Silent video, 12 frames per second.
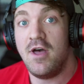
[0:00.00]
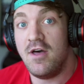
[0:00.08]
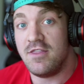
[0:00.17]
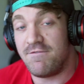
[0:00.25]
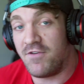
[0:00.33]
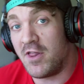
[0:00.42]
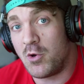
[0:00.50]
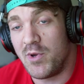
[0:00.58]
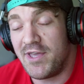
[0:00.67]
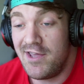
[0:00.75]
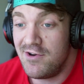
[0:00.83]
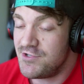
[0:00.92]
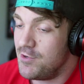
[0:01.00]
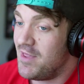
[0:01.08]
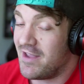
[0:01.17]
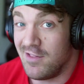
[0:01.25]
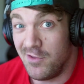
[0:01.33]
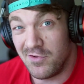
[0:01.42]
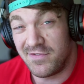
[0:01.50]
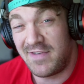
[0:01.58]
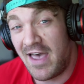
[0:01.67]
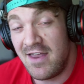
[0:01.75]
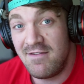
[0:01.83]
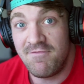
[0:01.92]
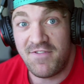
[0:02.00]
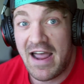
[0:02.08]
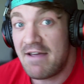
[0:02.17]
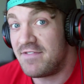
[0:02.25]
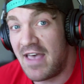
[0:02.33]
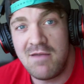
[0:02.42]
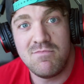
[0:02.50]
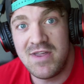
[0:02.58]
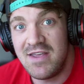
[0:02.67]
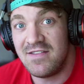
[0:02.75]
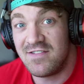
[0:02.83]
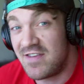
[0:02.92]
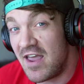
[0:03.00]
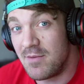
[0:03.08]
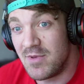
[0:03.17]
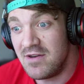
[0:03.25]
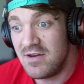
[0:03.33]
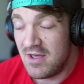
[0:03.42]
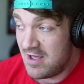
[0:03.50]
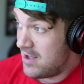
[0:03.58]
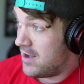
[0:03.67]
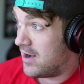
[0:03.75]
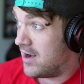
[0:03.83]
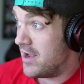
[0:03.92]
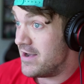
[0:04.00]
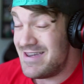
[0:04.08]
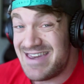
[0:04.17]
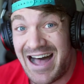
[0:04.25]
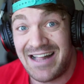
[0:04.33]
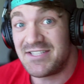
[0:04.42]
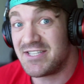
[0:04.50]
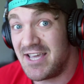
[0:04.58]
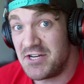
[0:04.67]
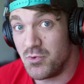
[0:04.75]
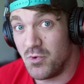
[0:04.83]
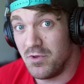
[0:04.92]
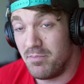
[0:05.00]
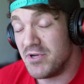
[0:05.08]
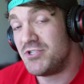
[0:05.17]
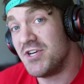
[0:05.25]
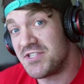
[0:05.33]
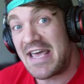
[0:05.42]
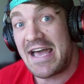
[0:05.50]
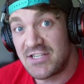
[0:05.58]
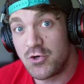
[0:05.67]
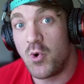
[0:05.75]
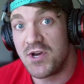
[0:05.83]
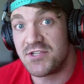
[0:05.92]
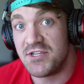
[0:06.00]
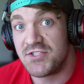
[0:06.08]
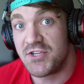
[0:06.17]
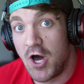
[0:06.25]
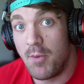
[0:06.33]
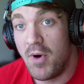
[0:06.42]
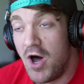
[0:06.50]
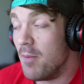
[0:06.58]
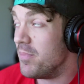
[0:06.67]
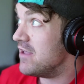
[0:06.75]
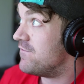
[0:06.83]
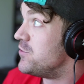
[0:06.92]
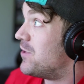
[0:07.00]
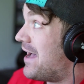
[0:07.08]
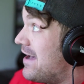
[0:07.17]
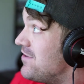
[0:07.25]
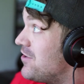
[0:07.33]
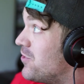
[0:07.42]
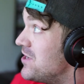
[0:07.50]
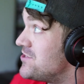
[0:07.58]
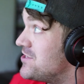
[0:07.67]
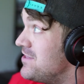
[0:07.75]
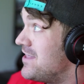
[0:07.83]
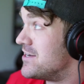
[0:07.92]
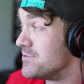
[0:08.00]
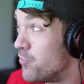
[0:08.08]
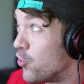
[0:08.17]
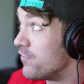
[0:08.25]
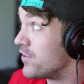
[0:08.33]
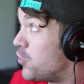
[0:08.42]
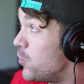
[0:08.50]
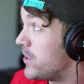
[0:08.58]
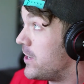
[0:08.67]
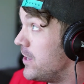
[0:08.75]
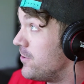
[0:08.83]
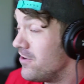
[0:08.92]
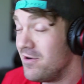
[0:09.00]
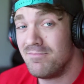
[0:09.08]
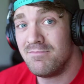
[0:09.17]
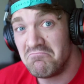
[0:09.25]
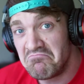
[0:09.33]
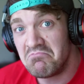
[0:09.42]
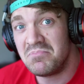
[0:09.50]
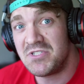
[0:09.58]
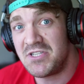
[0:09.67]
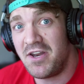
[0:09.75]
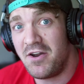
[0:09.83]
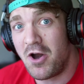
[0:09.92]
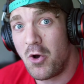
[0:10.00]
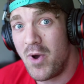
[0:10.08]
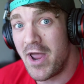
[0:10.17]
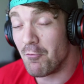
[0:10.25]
The Folly Quick Hitter is going to be like a little 10 minute segment, not scheduled, but just as questions come up. If you have a question that is more of a quick hitter, send it our way.